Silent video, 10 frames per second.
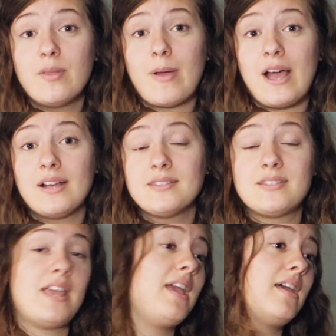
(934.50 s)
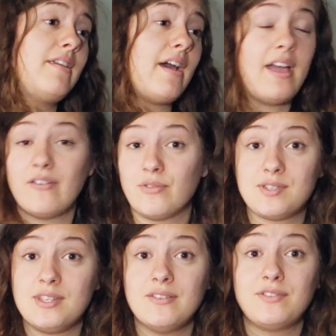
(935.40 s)
in the past and I have
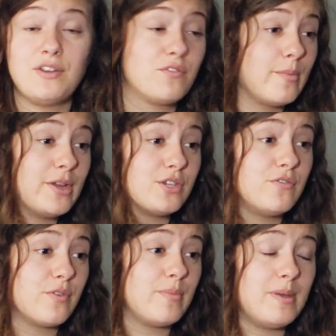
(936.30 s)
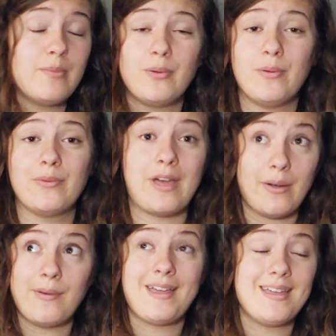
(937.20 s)
received information from people
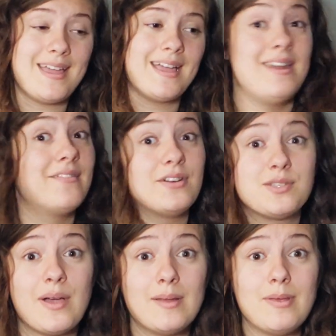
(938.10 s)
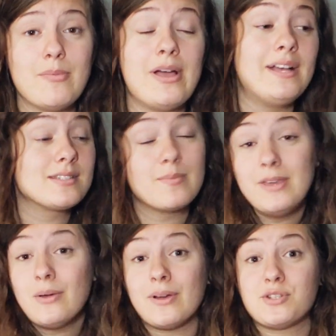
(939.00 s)
that way, and I've also had people ask
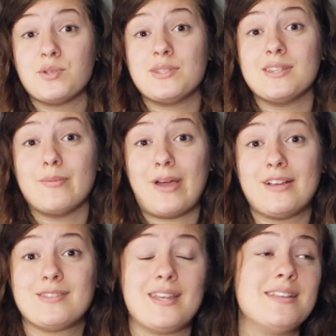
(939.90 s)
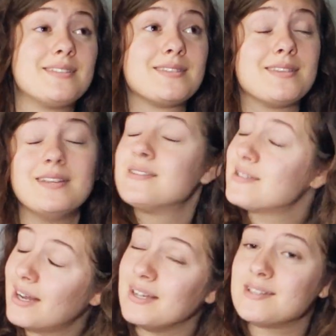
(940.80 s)
me questions in the past. It's
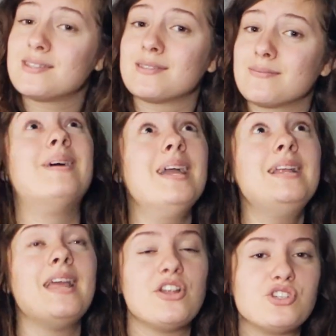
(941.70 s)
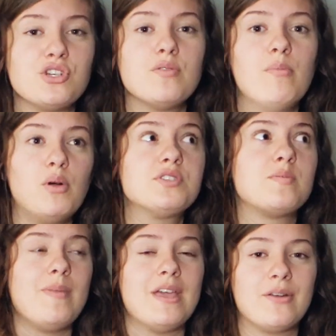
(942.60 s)
nice. By nature, most
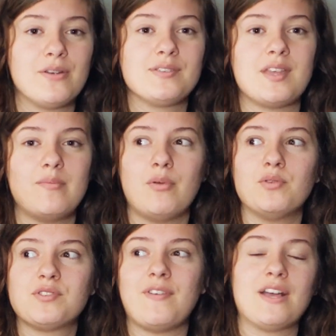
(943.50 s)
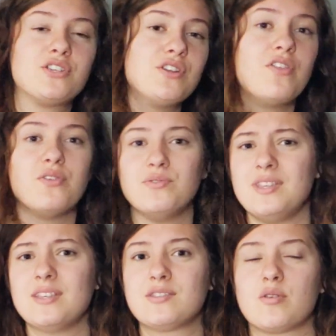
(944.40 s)
makers and most fashion
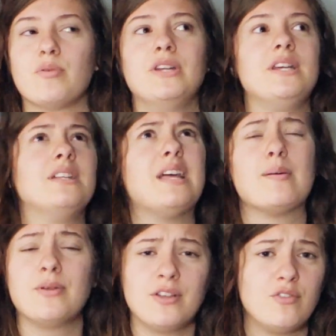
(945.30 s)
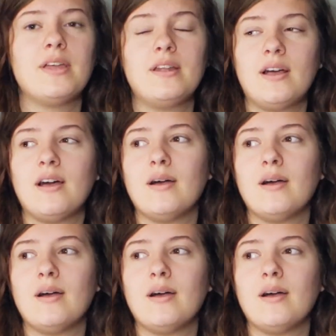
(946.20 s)
enthusiasts are pretty collaborative, but